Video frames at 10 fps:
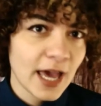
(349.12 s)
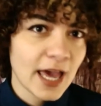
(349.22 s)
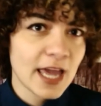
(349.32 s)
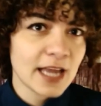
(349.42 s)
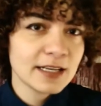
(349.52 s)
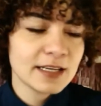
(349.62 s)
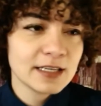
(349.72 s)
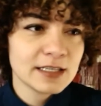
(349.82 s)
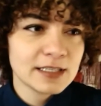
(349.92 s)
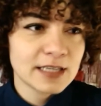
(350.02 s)

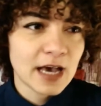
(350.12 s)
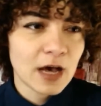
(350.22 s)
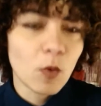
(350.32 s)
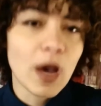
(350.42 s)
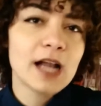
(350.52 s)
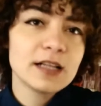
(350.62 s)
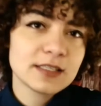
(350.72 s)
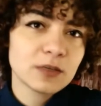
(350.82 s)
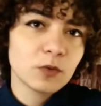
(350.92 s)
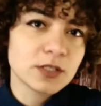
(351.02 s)
and while
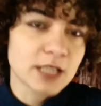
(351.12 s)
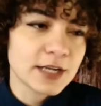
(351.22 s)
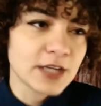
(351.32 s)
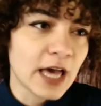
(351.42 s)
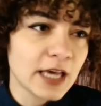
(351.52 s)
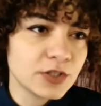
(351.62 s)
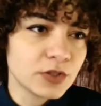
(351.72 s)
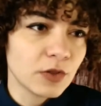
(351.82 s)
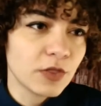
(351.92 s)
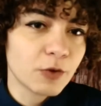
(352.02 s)
she was an
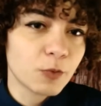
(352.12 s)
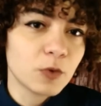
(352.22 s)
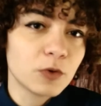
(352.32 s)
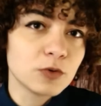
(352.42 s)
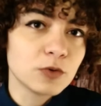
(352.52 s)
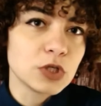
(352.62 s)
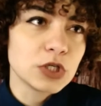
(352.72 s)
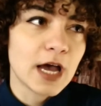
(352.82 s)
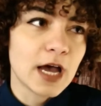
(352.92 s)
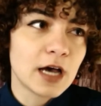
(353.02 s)
idol, there was
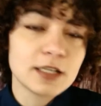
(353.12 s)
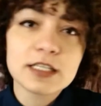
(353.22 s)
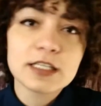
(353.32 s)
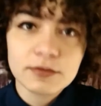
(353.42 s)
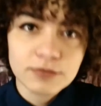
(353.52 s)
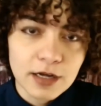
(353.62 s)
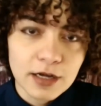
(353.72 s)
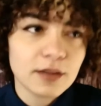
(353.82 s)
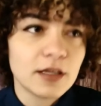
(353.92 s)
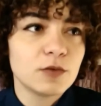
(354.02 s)
a certain
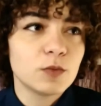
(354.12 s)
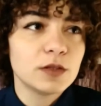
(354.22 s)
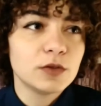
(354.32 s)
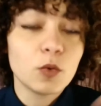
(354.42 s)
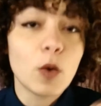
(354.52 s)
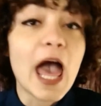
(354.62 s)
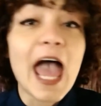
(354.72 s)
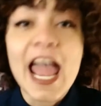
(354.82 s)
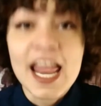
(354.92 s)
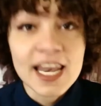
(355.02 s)
fund that will do
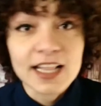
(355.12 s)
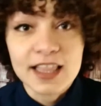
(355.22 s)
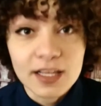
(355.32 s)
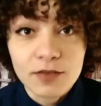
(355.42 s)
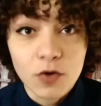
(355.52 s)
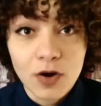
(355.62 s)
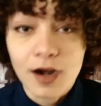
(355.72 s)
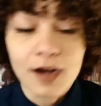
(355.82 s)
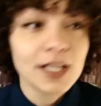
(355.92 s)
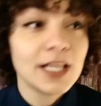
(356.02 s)
anything for her,
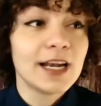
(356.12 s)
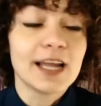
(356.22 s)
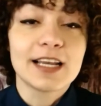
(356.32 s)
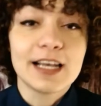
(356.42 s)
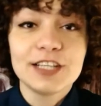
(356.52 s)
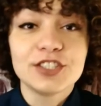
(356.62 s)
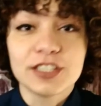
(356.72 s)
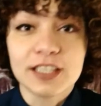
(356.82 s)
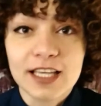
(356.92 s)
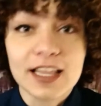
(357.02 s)
like
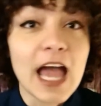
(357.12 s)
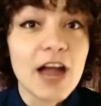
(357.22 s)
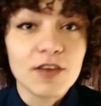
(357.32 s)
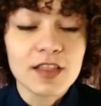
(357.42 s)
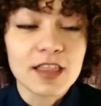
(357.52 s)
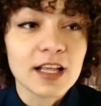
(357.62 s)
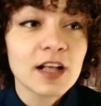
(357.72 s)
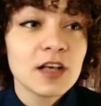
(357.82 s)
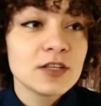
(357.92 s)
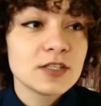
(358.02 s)
literally everything.
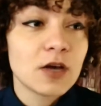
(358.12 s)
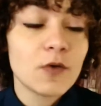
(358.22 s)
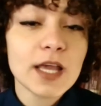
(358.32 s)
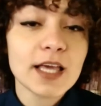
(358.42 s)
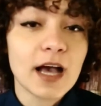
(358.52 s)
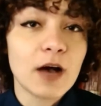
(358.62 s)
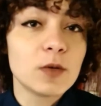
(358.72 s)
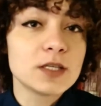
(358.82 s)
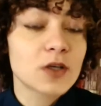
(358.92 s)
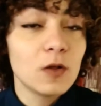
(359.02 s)
So Rika
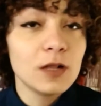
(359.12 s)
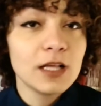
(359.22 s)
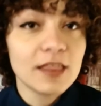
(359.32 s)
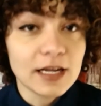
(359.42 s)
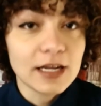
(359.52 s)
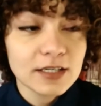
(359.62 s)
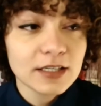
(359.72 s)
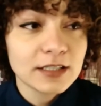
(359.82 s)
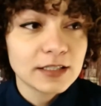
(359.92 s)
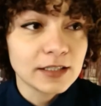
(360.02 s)
was calling that
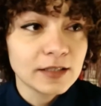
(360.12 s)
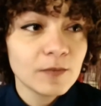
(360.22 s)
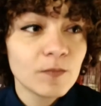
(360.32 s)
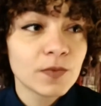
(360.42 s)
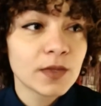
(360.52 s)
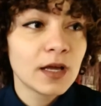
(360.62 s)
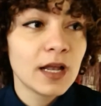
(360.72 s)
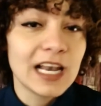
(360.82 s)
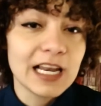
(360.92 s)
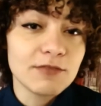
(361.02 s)
girl
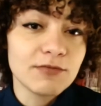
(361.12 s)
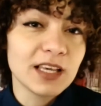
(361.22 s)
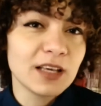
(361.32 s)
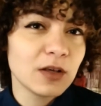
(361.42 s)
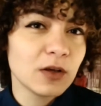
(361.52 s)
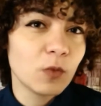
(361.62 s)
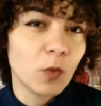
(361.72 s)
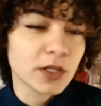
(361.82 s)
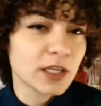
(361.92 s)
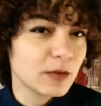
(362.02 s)
living
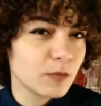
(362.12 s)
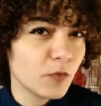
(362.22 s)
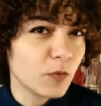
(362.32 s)
walking